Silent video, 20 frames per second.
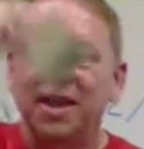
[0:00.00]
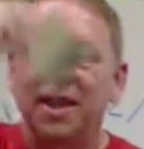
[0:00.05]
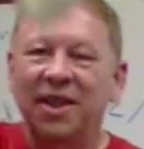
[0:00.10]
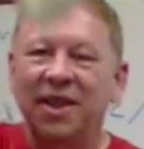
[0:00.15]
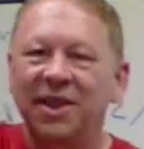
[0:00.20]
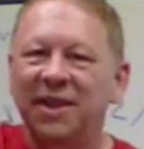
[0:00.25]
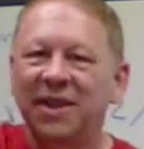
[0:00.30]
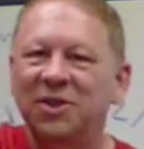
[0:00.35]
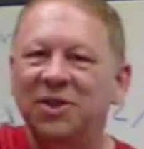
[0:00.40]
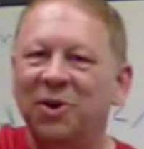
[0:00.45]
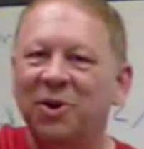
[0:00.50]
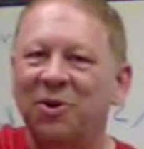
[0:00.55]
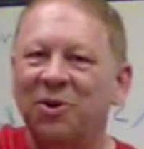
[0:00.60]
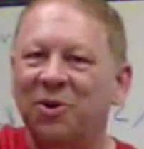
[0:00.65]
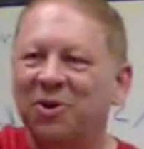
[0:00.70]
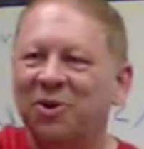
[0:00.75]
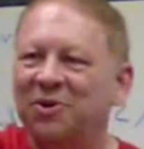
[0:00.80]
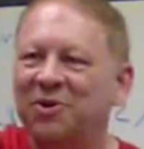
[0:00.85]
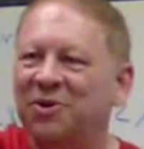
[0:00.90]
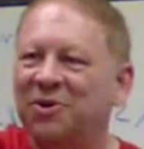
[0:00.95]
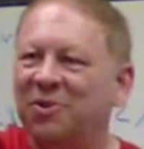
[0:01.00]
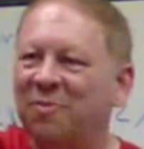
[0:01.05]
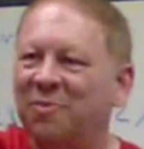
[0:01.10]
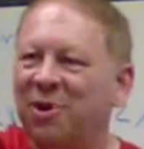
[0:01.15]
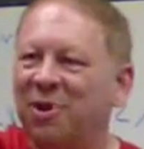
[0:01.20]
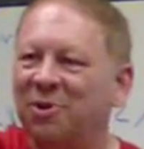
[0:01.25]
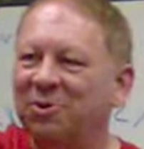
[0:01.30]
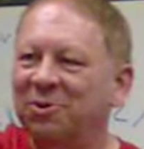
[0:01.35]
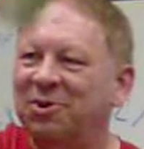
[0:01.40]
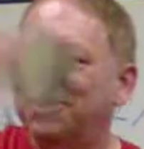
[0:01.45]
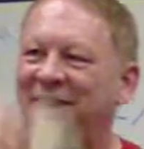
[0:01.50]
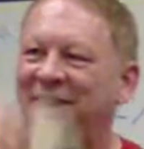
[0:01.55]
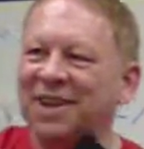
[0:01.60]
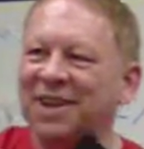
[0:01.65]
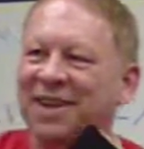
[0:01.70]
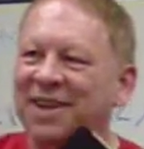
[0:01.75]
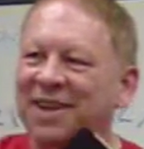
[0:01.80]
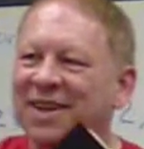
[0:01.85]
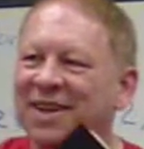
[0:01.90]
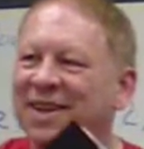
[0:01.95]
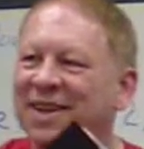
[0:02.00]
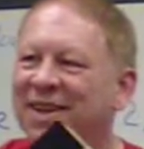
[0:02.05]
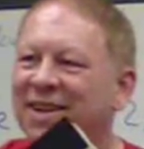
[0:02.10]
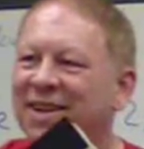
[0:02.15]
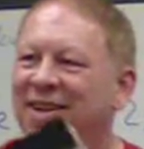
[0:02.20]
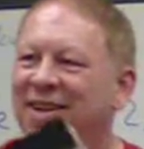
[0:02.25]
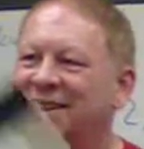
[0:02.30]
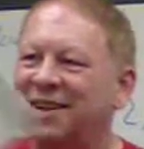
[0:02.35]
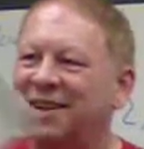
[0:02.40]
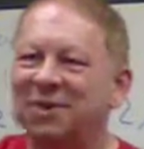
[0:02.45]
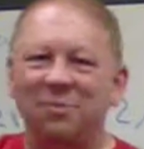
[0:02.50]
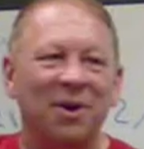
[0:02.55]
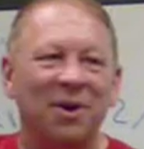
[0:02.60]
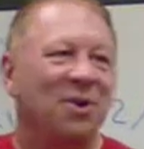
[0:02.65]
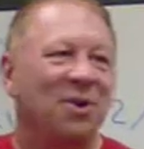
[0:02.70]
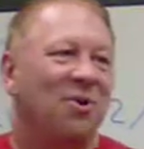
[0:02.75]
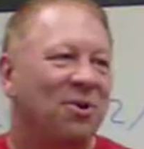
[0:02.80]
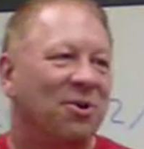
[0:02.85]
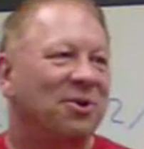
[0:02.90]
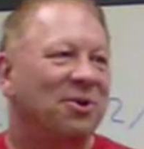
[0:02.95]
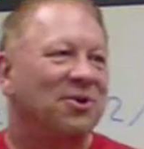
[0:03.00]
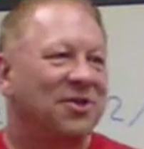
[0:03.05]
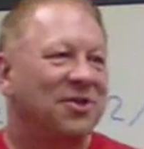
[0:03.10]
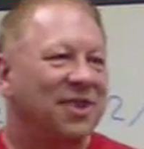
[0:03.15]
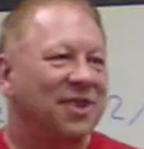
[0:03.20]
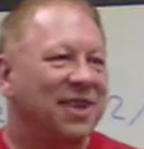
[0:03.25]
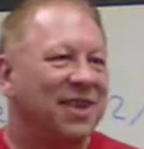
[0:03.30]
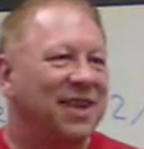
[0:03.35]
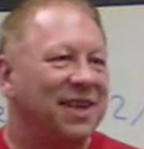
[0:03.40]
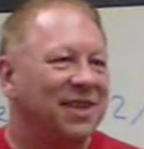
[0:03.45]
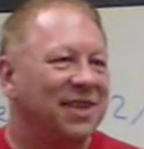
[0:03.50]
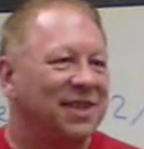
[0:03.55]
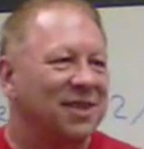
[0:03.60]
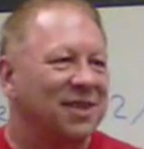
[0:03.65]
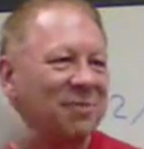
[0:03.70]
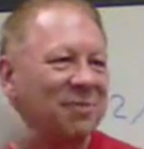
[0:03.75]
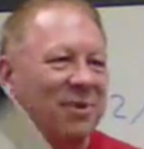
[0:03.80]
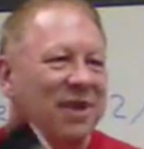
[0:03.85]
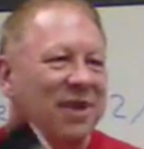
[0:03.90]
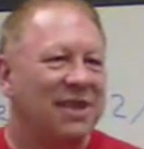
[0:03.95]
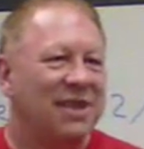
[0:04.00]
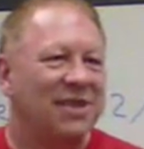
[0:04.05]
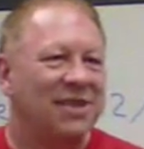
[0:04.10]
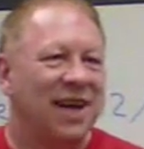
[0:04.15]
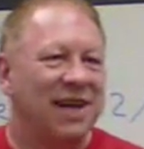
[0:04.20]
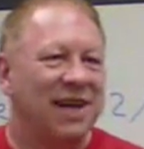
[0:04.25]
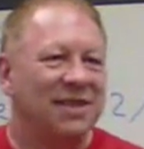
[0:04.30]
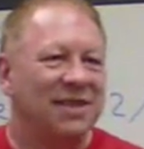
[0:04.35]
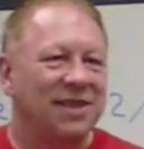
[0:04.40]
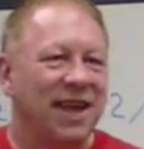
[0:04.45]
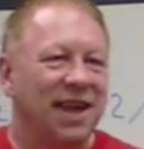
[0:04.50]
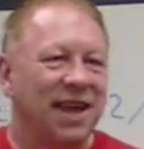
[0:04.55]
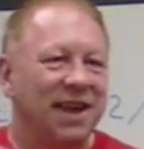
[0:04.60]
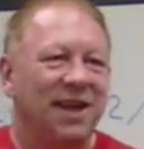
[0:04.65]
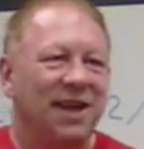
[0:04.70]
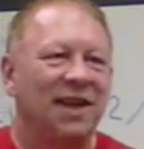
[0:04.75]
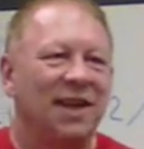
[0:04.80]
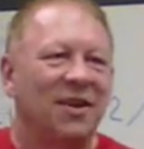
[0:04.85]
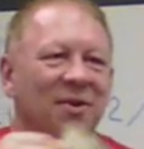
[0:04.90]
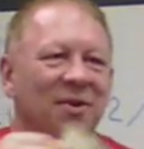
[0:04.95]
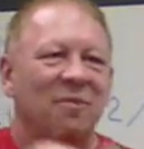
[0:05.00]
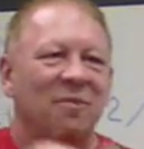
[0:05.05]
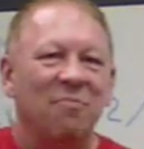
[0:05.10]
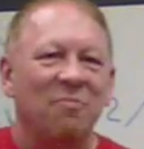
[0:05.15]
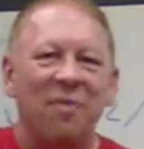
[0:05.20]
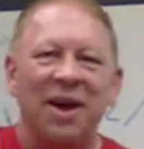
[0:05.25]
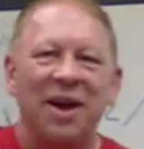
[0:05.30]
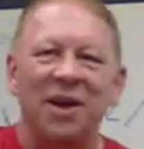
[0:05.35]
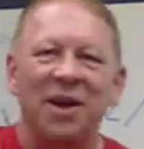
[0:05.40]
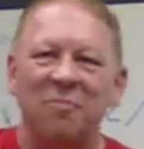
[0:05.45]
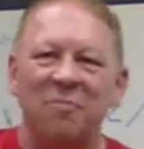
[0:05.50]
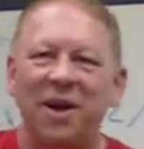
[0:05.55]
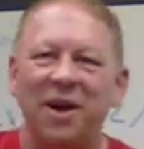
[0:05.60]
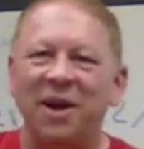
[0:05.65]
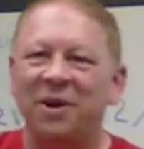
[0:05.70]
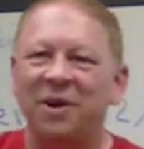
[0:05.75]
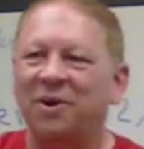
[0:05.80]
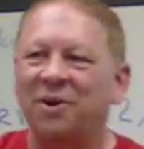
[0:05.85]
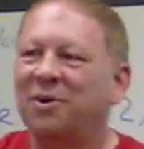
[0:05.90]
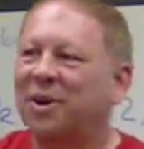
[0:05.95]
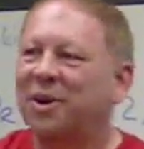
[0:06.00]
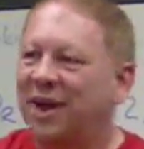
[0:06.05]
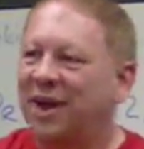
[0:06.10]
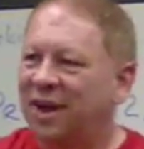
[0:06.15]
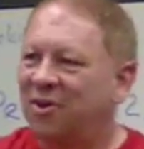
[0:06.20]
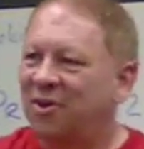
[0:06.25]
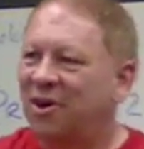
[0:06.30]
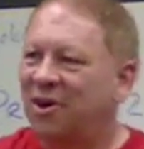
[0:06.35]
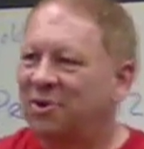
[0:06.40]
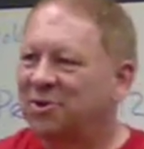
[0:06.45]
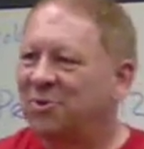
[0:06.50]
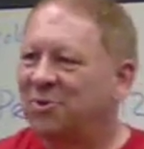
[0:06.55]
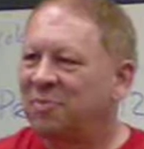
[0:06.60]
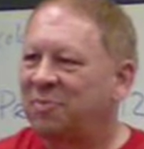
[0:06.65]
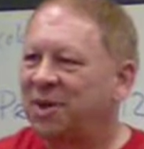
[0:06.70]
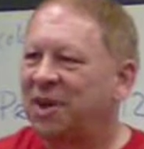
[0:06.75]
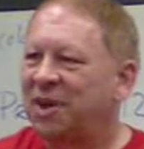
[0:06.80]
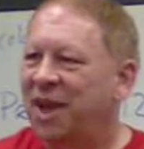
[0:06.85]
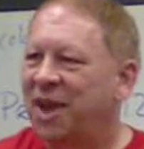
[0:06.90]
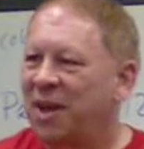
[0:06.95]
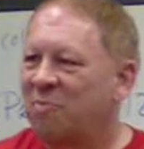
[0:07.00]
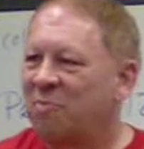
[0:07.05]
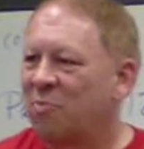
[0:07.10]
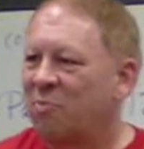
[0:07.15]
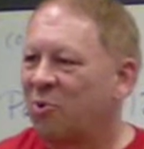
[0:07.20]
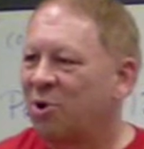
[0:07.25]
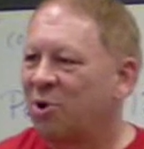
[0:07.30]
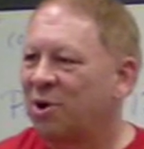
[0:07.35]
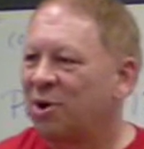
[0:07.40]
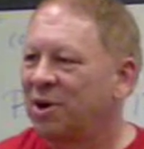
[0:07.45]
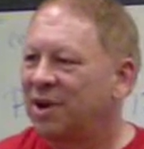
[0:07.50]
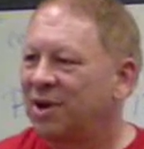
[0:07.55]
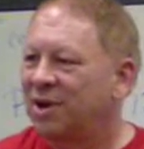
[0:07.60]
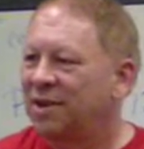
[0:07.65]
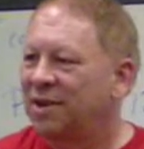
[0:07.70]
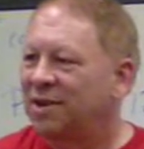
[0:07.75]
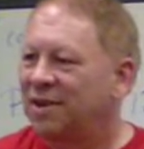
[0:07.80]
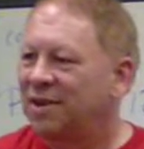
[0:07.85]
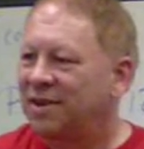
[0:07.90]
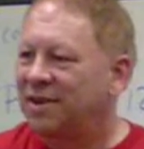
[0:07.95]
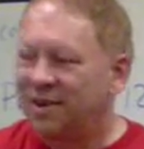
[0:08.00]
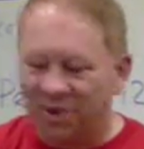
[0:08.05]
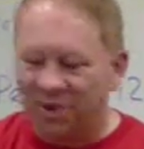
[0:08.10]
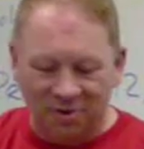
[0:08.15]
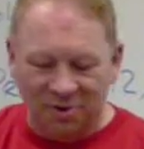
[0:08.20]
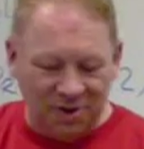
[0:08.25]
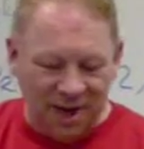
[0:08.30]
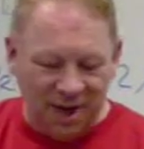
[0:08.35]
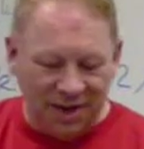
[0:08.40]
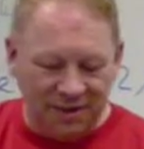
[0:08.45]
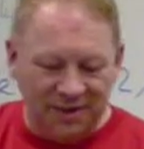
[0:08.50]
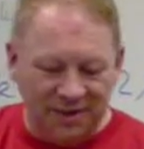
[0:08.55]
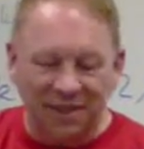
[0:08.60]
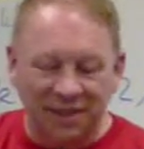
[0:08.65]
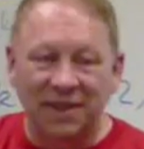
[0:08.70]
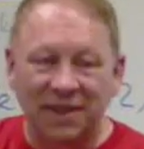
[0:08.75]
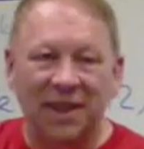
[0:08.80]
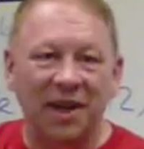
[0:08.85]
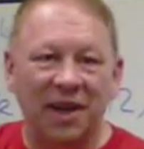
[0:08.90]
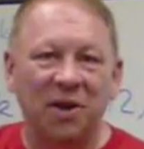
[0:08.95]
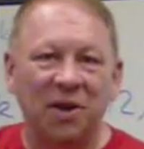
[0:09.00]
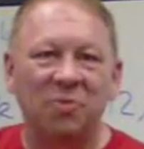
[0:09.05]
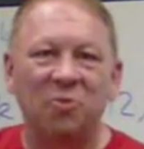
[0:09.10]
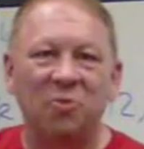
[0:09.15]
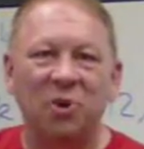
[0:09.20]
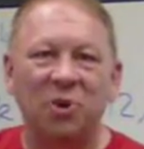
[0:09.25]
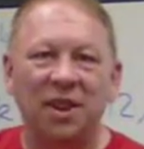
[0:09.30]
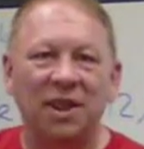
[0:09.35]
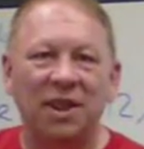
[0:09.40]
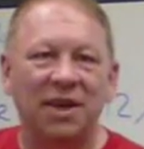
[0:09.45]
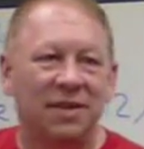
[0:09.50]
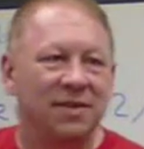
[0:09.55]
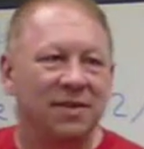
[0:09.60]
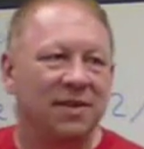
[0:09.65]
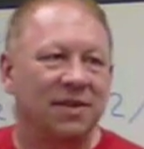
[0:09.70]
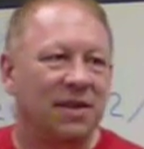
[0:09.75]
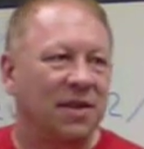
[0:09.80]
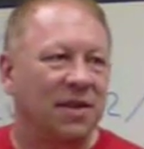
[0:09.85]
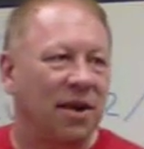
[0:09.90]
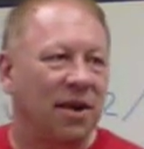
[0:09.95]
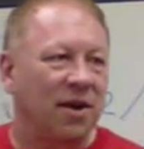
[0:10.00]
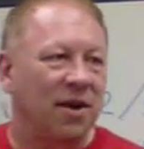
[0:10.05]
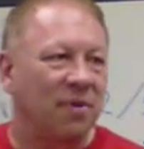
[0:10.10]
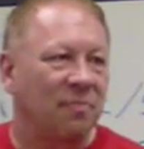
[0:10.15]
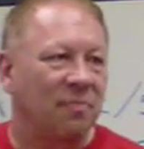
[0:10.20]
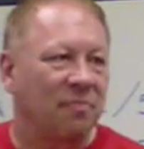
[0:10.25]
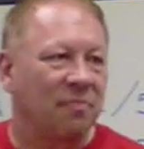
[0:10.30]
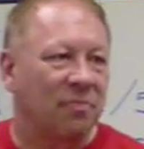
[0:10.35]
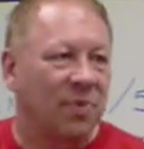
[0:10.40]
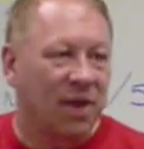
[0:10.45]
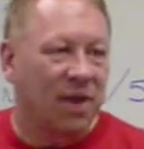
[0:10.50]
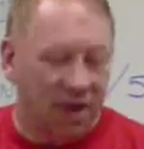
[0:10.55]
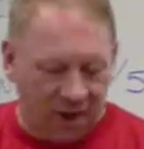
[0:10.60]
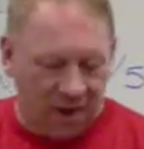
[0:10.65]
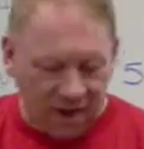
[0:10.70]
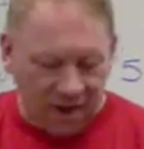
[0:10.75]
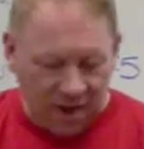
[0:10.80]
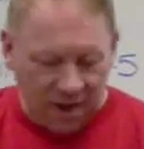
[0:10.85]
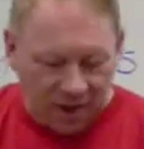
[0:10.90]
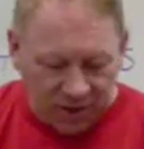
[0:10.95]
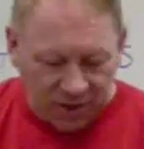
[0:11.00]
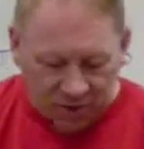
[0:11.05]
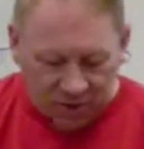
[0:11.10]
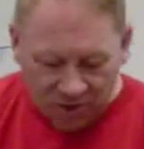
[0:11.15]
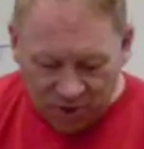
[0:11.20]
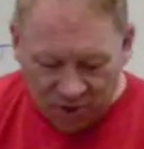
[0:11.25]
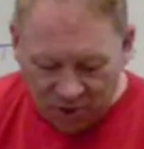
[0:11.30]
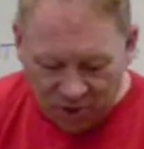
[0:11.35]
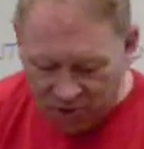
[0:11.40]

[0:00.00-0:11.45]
this one holds the most, this one holds the least, because as they made it bigger, it also became more dense that they could put things in there. So